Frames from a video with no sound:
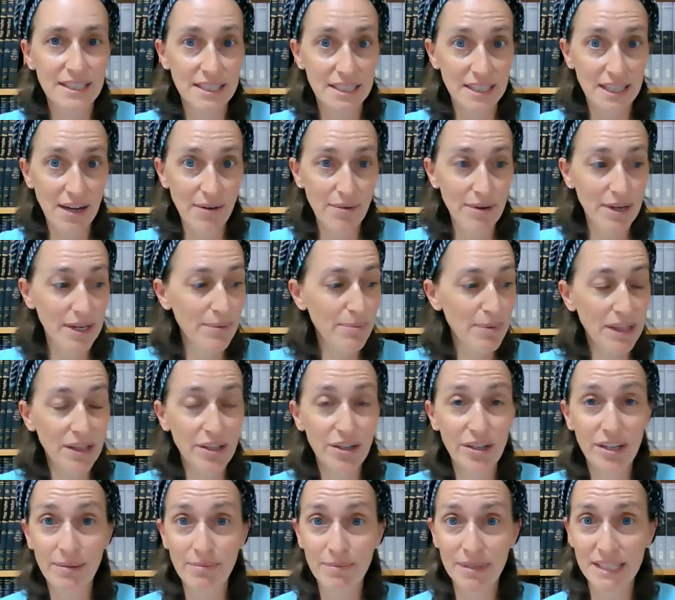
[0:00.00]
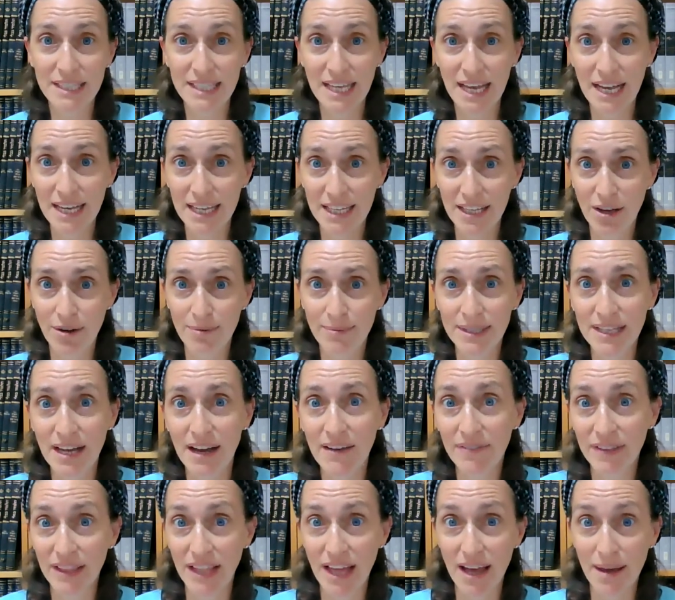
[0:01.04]
Today we're going to be learning Masechet Yoma
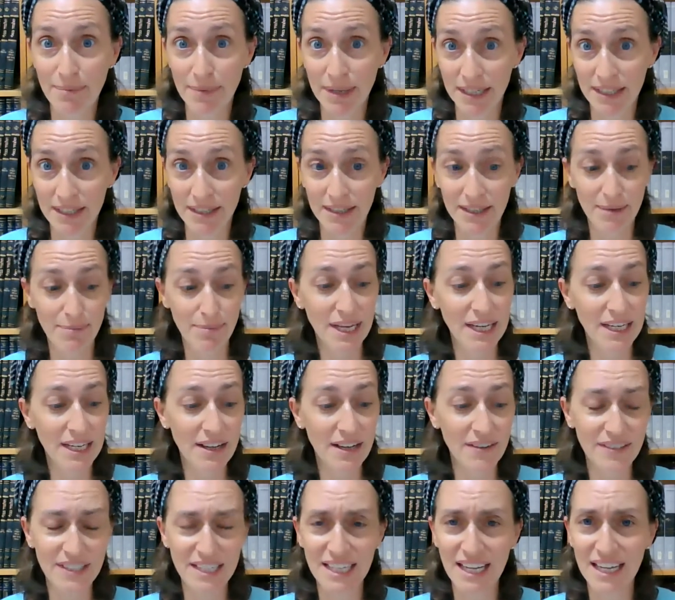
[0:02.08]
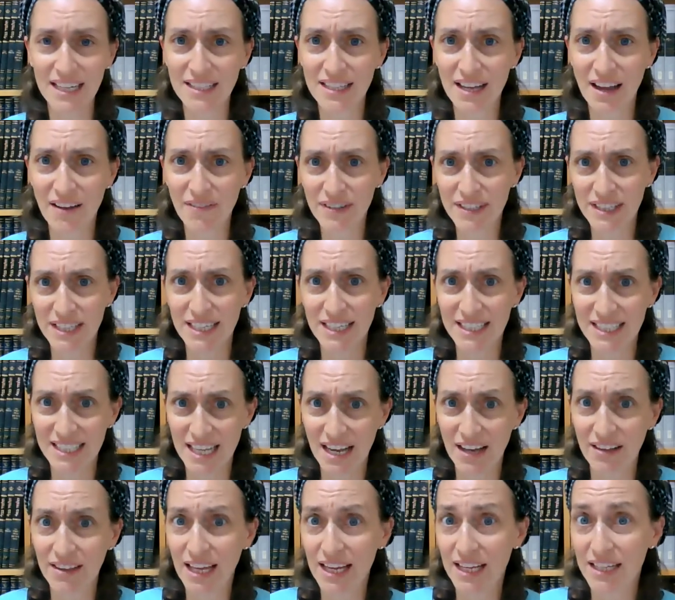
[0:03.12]
Daf Lamed. The beginning of today's daf is going to
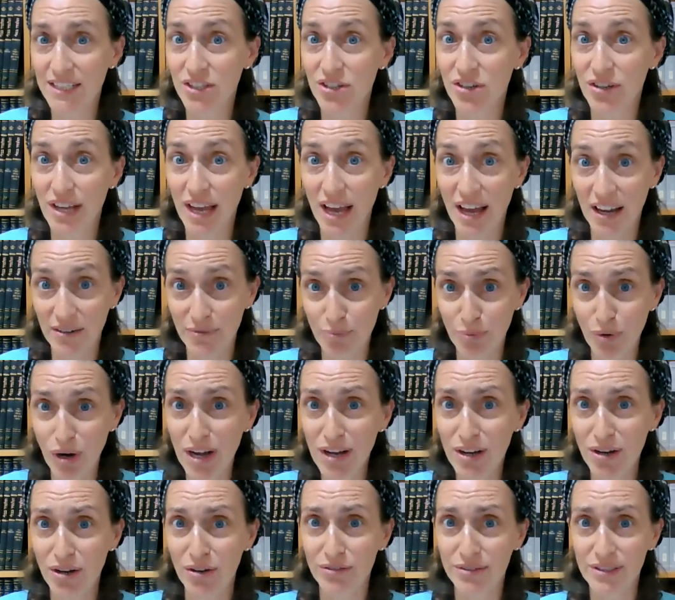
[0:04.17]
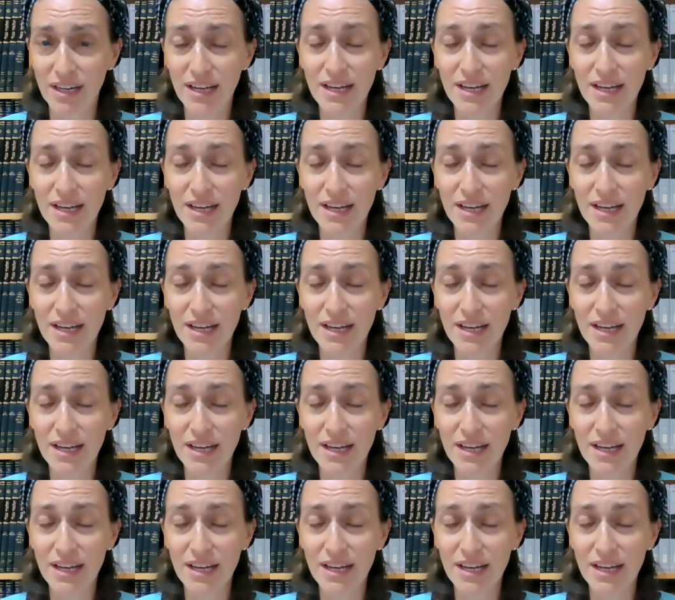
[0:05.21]
sound like a sugya out of brachot.